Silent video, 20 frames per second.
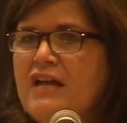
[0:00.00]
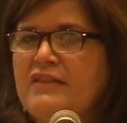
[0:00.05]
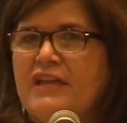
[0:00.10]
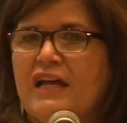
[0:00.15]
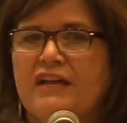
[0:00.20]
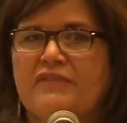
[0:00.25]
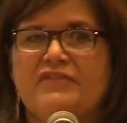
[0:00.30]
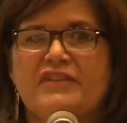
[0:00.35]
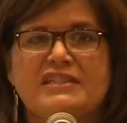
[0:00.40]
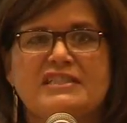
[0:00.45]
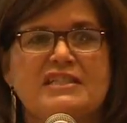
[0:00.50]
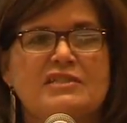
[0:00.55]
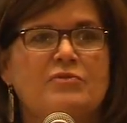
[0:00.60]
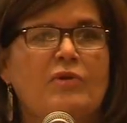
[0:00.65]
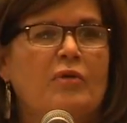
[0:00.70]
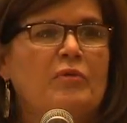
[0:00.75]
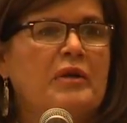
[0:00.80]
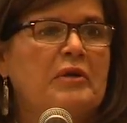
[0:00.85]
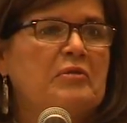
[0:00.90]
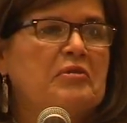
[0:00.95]
That if this is
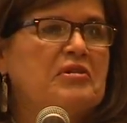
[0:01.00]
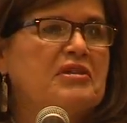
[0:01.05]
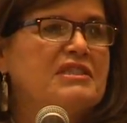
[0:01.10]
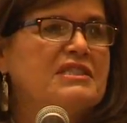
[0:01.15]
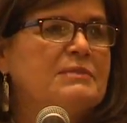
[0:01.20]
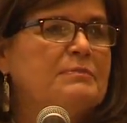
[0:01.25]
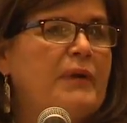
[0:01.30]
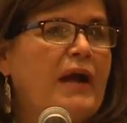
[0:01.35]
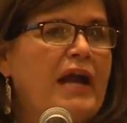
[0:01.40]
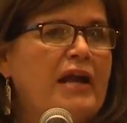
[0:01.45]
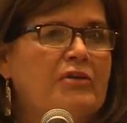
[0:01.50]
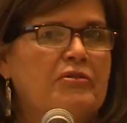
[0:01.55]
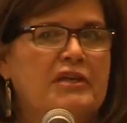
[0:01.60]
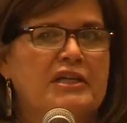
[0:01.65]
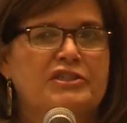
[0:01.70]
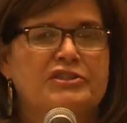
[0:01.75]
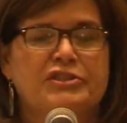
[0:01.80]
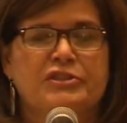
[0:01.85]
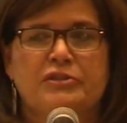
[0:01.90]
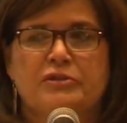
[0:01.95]
what we were
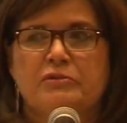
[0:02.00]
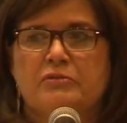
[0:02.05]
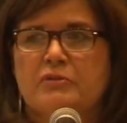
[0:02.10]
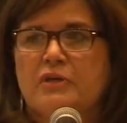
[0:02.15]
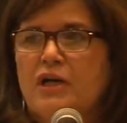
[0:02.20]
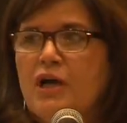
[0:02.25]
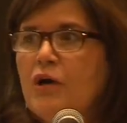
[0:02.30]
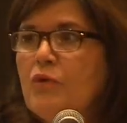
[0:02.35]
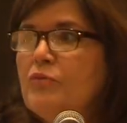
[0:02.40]
aspiring to,